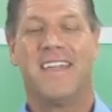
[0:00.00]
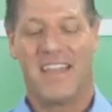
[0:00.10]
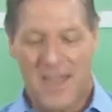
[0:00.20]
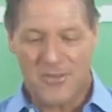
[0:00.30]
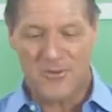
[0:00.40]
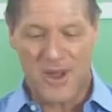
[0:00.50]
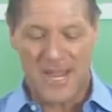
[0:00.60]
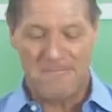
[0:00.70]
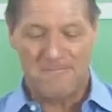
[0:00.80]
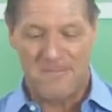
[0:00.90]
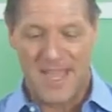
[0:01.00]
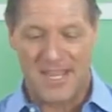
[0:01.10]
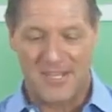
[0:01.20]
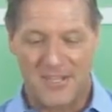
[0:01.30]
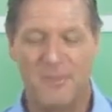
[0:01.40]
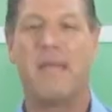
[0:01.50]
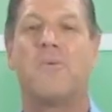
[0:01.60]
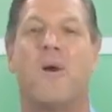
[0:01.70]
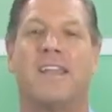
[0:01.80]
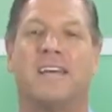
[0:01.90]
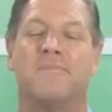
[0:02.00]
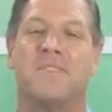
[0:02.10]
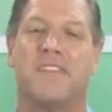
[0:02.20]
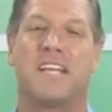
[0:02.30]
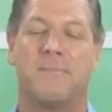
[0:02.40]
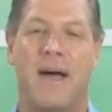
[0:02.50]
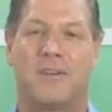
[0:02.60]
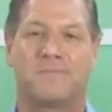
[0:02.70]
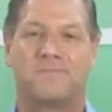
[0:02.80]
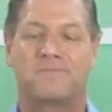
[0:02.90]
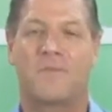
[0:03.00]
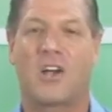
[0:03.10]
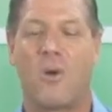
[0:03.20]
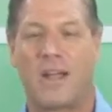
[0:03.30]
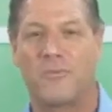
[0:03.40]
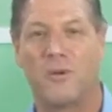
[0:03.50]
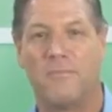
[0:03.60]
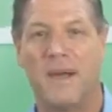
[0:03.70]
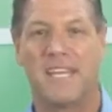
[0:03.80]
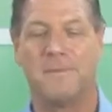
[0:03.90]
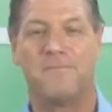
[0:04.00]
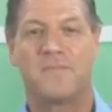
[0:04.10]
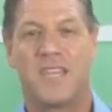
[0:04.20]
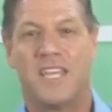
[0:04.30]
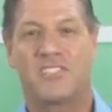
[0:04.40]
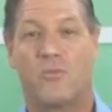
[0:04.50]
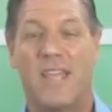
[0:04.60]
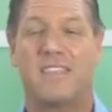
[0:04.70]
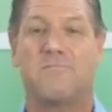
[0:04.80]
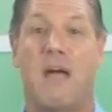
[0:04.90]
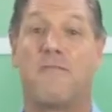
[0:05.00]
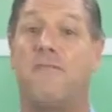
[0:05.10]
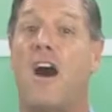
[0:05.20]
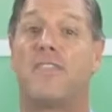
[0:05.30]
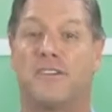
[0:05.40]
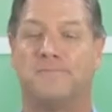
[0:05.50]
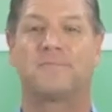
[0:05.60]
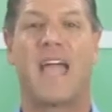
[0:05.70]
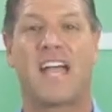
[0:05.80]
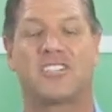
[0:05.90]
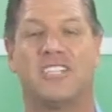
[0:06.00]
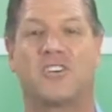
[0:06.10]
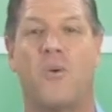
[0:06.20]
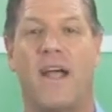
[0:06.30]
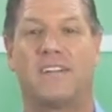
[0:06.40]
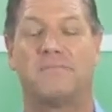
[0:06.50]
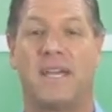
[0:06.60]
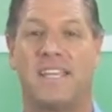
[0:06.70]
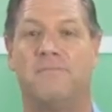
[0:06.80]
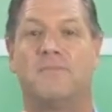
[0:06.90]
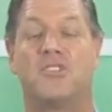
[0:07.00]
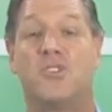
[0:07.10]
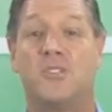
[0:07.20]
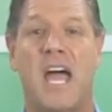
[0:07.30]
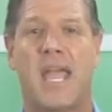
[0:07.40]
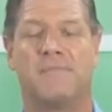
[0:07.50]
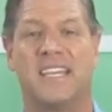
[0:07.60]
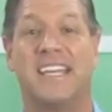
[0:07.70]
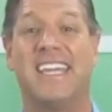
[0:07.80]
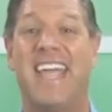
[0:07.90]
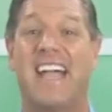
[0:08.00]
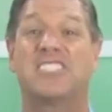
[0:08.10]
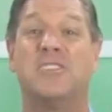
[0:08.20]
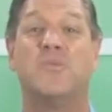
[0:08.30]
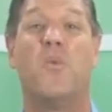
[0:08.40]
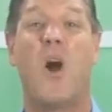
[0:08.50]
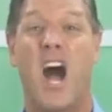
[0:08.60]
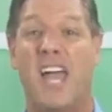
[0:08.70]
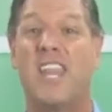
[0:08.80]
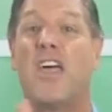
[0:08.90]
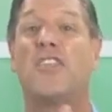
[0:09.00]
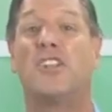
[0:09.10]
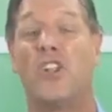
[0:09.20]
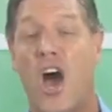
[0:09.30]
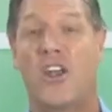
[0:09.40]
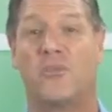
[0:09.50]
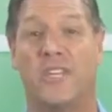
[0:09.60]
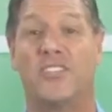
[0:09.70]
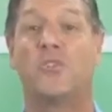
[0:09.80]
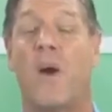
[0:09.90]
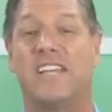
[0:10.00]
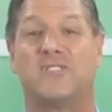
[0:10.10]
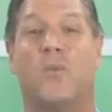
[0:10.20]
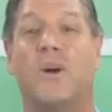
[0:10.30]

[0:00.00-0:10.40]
Another way that you may want to think about acquiring more money is a way that my father actually acquired money 2 times, and he actually won the lottery twice.